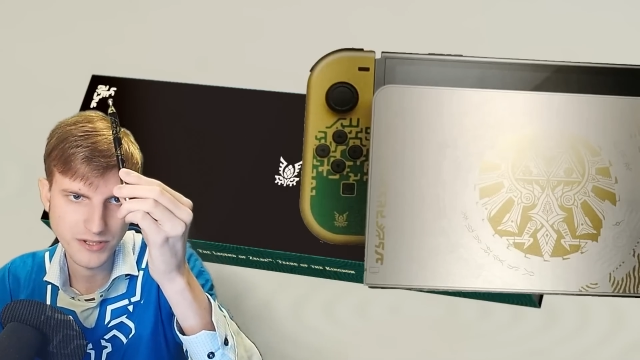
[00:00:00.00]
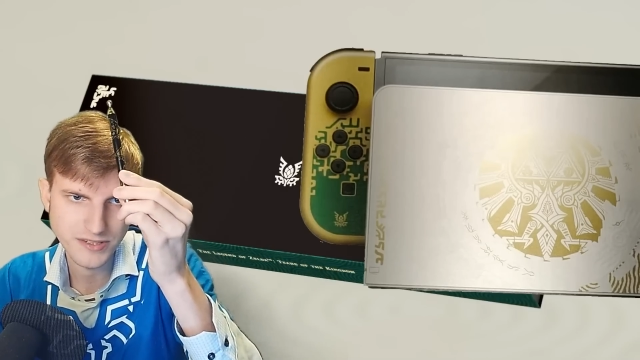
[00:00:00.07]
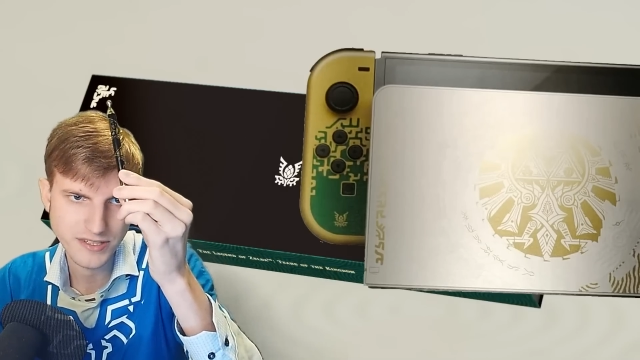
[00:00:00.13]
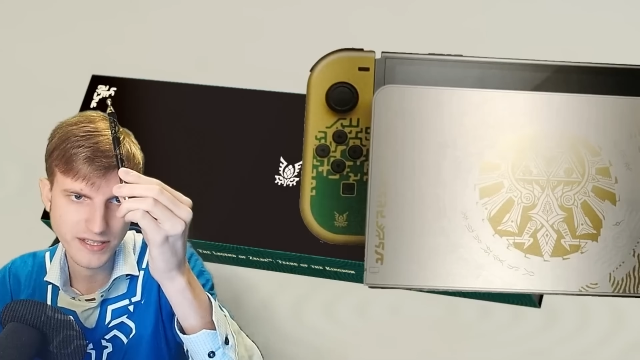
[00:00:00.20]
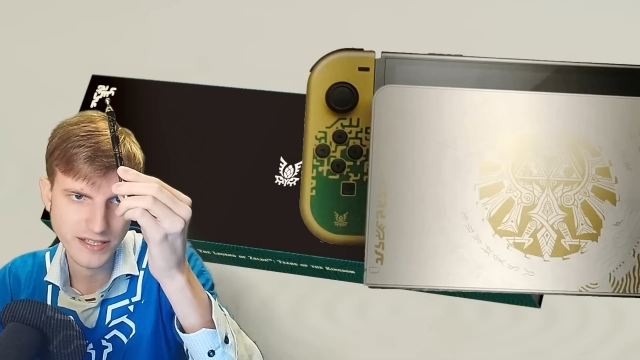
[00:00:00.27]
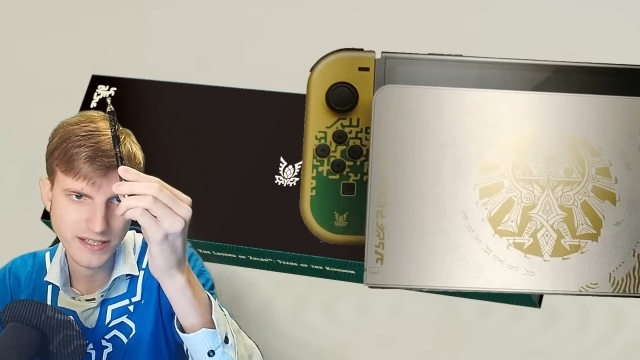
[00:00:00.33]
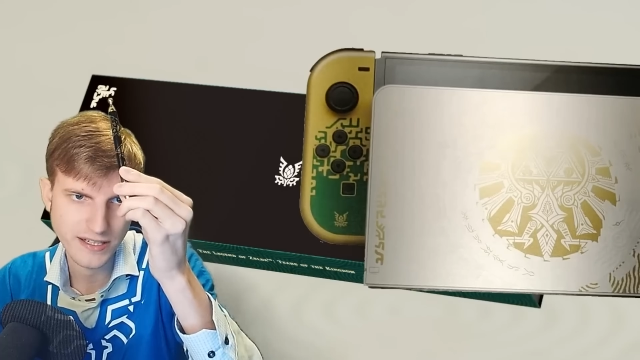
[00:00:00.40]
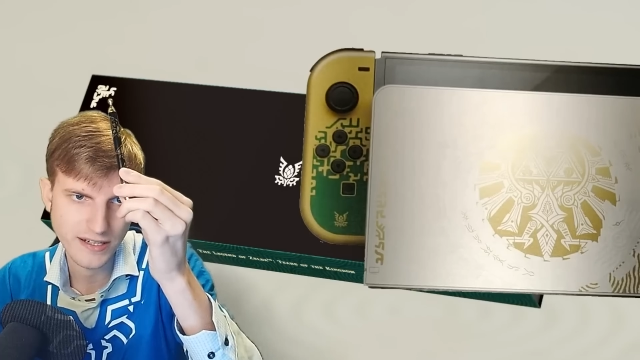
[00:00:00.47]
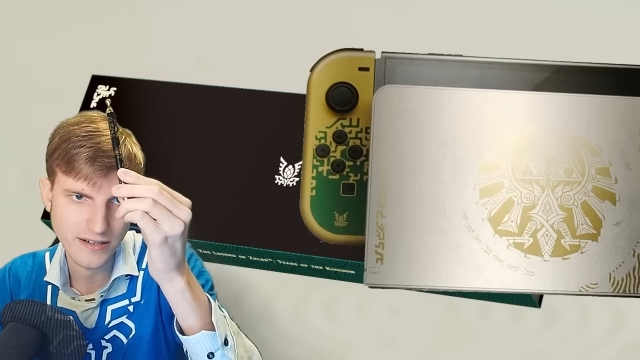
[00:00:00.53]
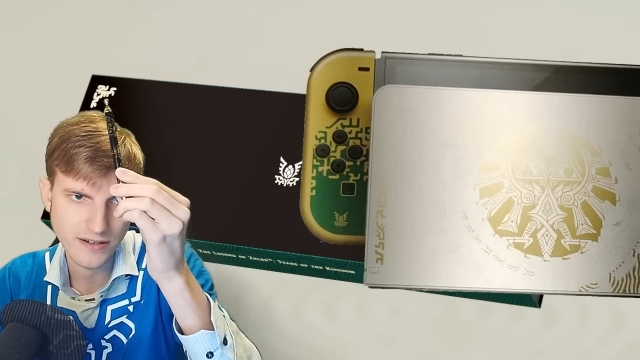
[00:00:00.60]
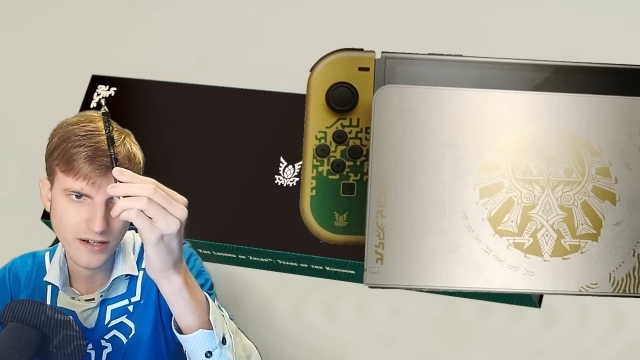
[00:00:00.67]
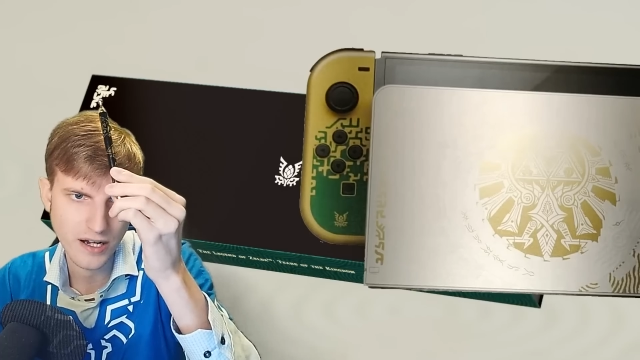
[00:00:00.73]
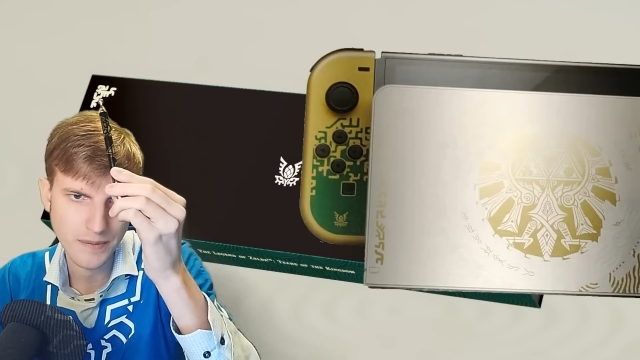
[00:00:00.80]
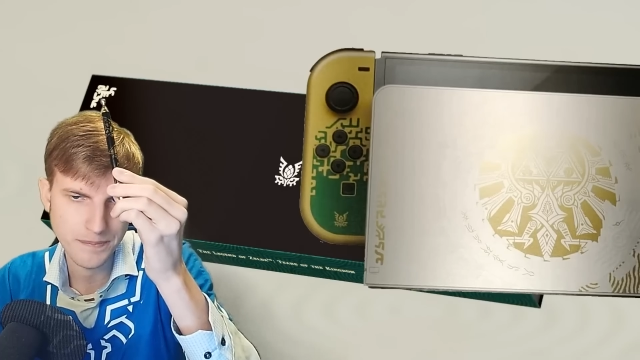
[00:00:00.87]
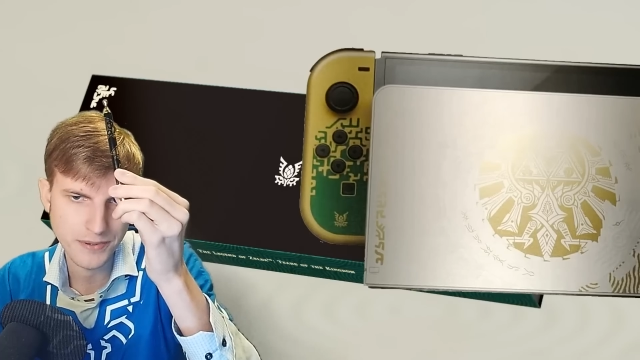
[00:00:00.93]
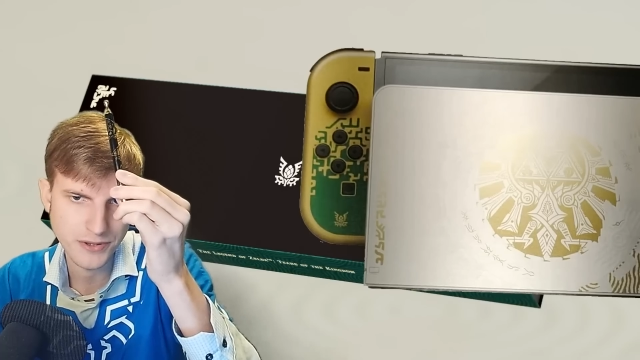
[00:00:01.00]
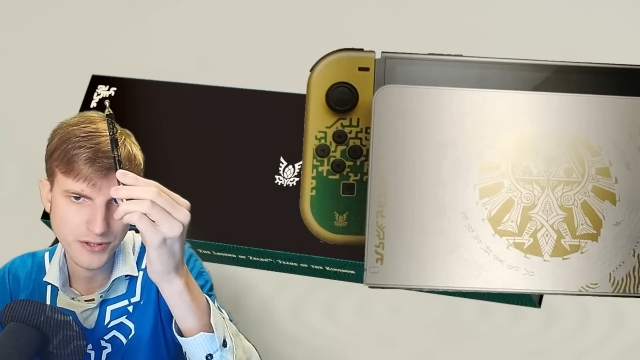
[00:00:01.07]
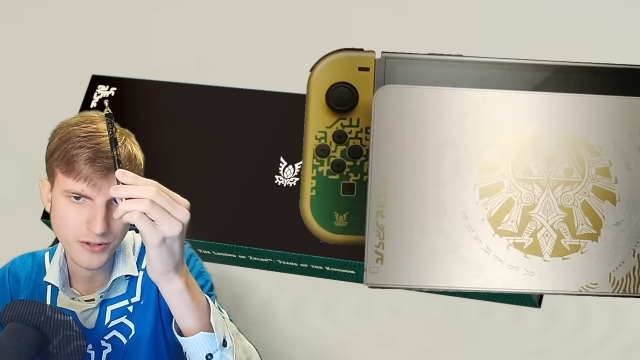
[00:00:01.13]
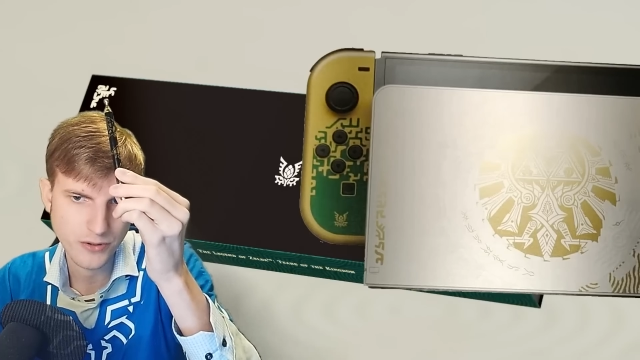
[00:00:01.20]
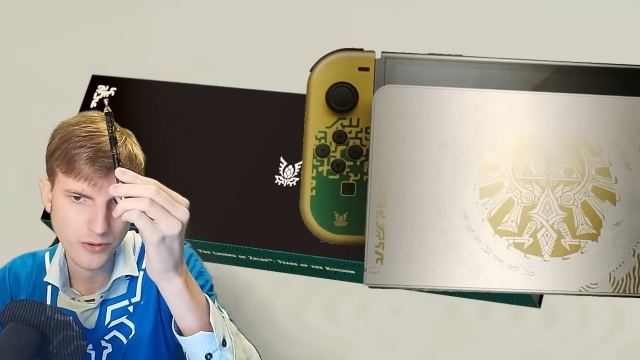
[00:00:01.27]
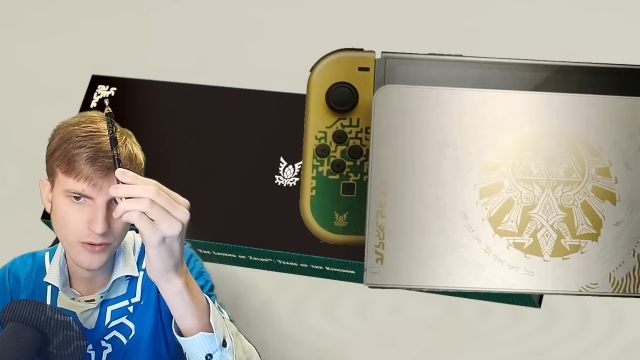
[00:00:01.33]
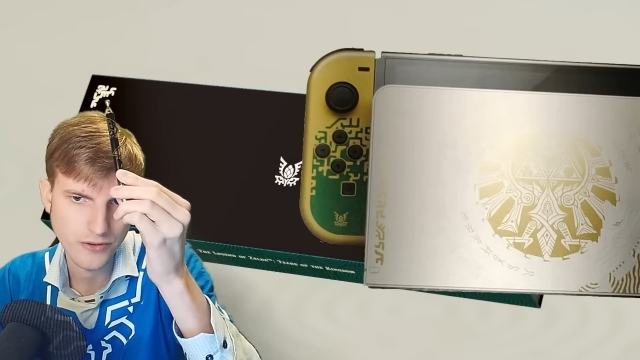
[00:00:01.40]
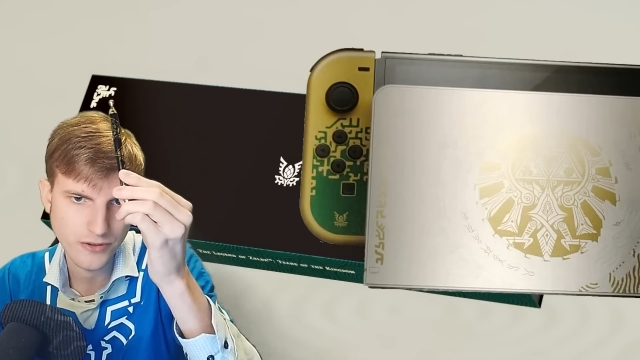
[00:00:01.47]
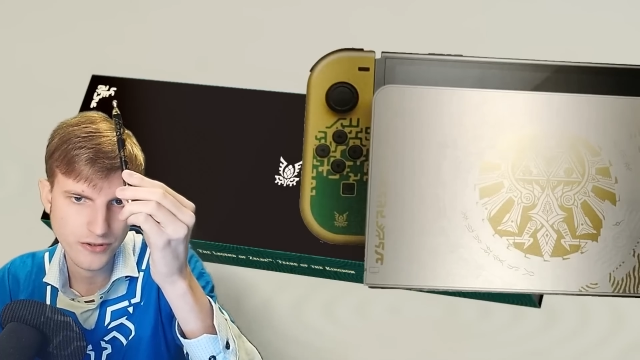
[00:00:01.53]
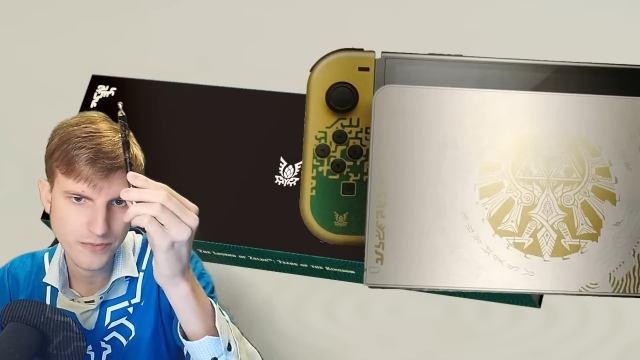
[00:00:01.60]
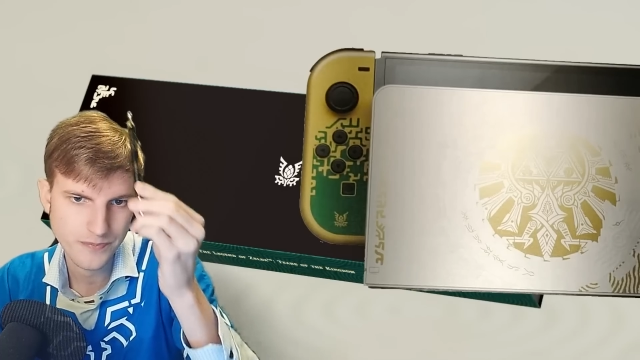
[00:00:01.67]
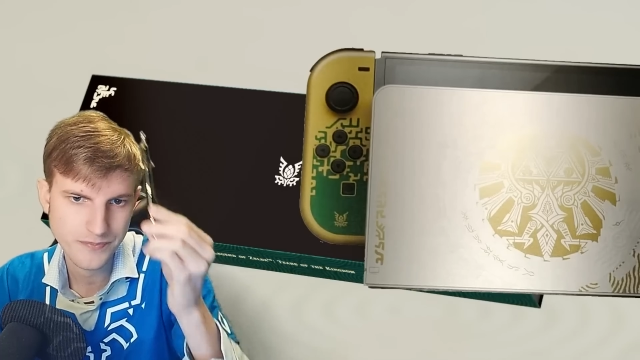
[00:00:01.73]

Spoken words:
see here up in the corner.